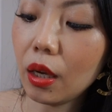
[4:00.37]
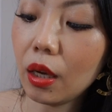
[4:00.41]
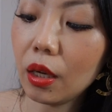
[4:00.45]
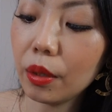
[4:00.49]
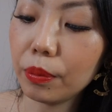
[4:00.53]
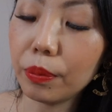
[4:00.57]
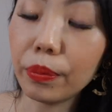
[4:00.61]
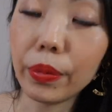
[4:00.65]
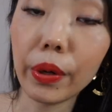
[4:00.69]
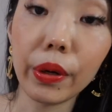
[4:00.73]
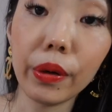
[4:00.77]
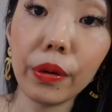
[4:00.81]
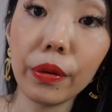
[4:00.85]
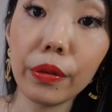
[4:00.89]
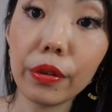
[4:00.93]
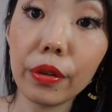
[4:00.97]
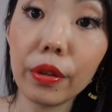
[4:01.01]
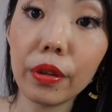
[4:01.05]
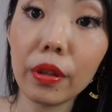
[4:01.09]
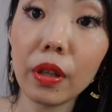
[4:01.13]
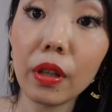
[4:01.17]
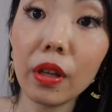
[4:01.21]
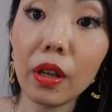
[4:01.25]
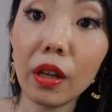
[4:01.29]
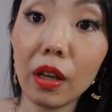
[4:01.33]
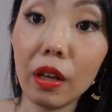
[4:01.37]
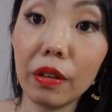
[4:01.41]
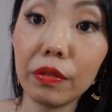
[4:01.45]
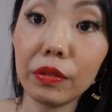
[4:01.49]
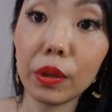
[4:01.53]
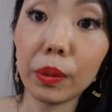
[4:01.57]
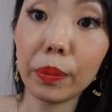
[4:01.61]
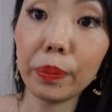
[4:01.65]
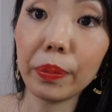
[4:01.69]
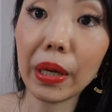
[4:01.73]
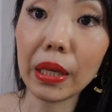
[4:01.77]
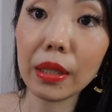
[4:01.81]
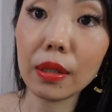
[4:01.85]
on both of the
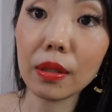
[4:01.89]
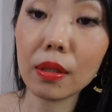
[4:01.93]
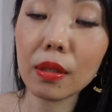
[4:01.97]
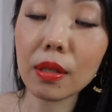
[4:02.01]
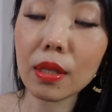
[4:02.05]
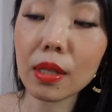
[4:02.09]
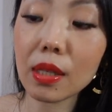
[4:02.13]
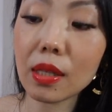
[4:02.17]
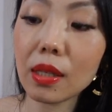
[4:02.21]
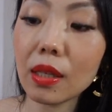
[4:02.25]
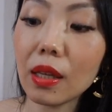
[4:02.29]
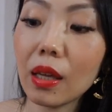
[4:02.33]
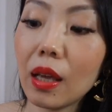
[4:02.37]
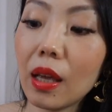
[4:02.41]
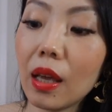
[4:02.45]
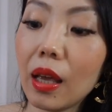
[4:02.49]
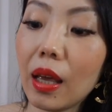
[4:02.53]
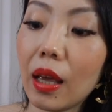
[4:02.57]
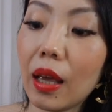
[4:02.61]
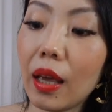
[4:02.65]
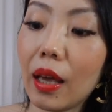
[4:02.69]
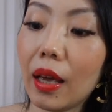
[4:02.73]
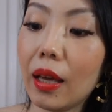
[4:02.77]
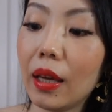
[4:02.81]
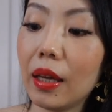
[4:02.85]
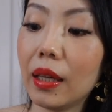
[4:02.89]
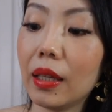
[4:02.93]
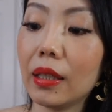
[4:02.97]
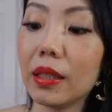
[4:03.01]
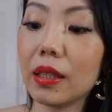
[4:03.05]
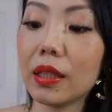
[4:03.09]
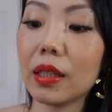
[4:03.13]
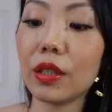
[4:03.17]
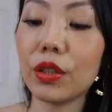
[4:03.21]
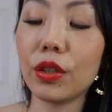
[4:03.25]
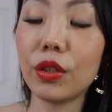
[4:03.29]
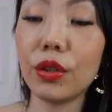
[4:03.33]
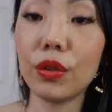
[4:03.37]
buttons,
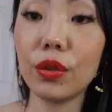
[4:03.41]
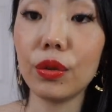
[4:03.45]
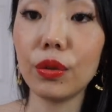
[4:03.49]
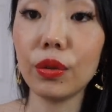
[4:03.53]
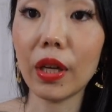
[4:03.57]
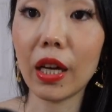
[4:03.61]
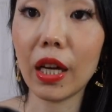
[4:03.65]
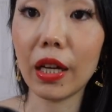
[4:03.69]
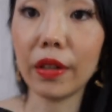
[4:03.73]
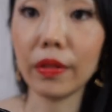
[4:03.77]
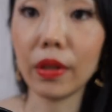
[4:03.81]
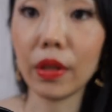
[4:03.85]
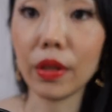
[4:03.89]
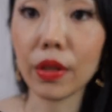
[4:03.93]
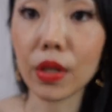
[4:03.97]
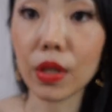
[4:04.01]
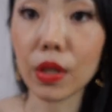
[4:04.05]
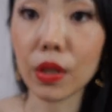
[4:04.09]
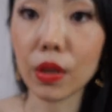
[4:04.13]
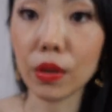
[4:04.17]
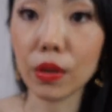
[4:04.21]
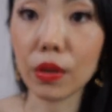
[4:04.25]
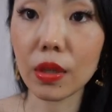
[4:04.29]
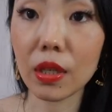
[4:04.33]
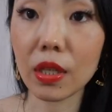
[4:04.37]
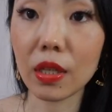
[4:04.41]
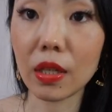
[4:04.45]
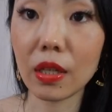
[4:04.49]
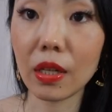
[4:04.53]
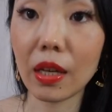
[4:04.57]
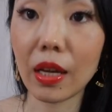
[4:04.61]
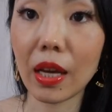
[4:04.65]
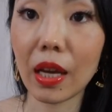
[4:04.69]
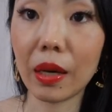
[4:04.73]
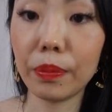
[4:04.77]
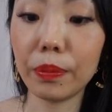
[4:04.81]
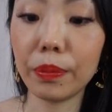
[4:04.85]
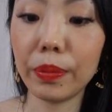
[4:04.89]
and you do have also
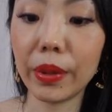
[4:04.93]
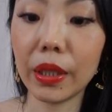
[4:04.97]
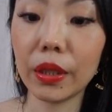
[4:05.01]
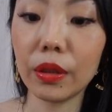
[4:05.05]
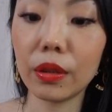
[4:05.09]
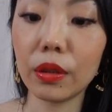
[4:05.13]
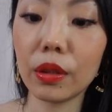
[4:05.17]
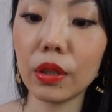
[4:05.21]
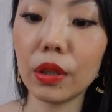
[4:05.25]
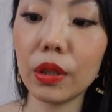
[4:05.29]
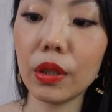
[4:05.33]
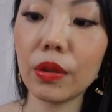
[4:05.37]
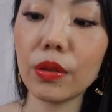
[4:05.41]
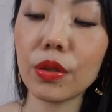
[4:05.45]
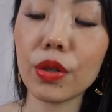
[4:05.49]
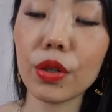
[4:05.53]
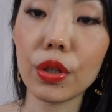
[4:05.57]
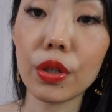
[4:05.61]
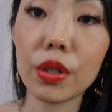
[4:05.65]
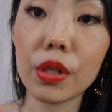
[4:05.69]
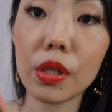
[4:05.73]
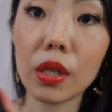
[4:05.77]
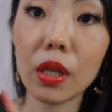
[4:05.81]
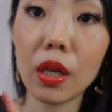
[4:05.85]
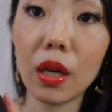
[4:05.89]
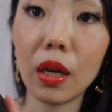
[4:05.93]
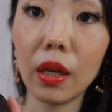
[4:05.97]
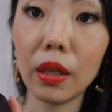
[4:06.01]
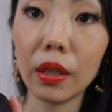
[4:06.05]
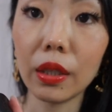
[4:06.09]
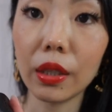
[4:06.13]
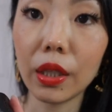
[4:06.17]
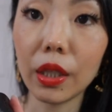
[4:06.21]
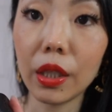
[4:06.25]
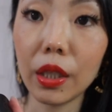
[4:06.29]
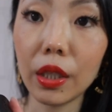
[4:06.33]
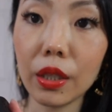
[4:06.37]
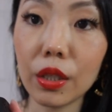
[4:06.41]
snap button closures
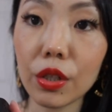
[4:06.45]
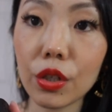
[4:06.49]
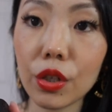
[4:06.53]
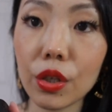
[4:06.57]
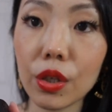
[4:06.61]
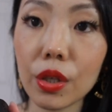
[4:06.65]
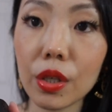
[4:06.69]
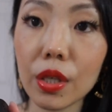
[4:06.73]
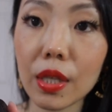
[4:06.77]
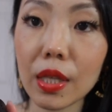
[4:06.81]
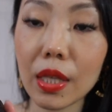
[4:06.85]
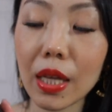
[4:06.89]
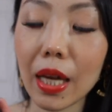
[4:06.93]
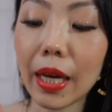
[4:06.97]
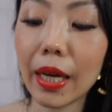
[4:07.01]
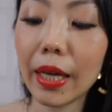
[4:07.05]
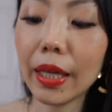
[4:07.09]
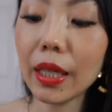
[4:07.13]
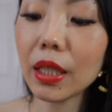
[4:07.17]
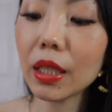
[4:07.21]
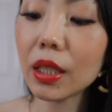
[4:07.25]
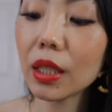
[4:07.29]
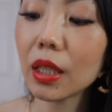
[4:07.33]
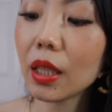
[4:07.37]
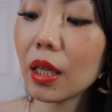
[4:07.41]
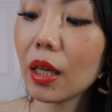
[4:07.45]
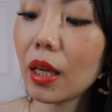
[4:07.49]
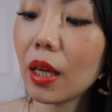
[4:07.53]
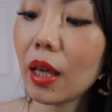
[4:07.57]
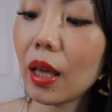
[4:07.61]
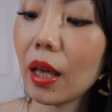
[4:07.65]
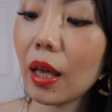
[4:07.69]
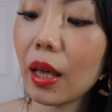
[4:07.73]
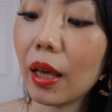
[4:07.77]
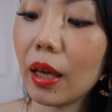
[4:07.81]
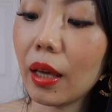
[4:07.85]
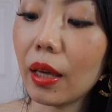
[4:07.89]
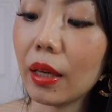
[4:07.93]
on each side,
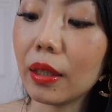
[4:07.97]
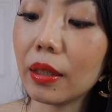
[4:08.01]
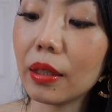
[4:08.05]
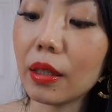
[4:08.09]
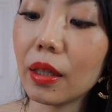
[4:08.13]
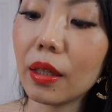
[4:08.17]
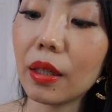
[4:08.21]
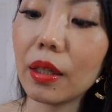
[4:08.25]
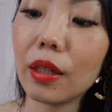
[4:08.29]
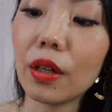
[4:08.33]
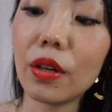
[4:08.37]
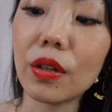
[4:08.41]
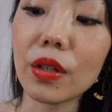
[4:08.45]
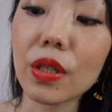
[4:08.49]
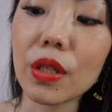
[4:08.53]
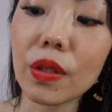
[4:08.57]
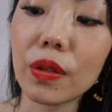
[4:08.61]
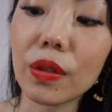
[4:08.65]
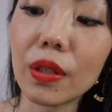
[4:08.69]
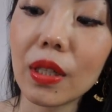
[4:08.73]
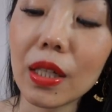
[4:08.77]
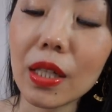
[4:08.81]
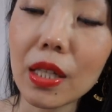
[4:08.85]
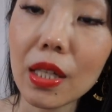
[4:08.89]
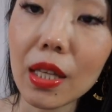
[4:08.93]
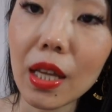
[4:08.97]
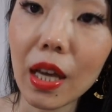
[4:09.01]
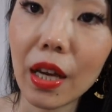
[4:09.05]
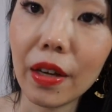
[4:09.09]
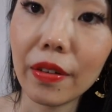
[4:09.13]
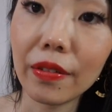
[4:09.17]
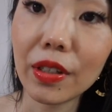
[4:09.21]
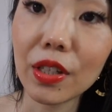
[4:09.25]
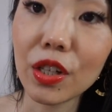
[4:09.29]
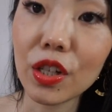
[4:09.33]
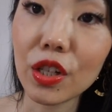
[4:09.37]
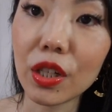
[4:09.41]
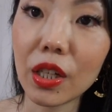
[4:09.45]
and it also does have
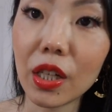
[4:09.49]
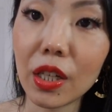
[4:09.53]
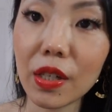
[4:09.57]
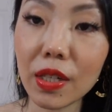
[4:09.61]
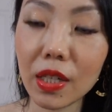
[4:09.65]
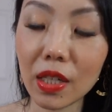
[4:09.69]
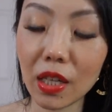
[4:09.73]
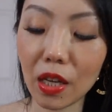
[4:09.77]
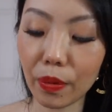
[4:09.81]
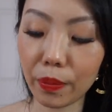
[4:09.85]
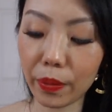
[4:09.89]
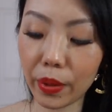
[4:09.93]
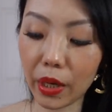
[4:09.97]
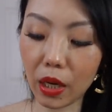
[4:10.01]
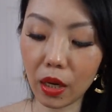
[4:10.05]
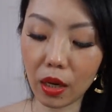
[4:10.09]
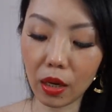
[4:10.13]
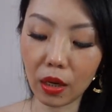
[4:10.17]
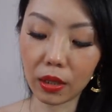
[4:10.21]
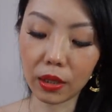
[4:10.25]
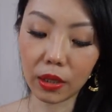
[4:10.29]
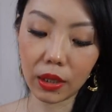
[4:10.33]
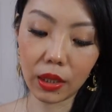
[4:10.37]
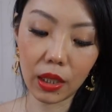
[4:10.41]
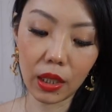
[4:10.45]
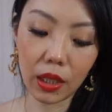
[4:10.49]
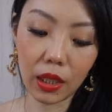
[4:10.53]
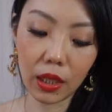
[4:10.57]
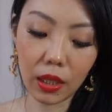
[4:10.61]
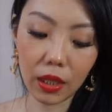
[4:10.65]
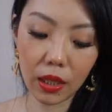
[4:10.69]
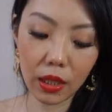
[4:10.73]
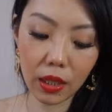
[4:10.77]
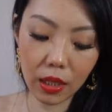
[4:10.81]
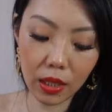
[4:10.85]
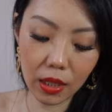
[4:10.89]
the Chanel stamping on the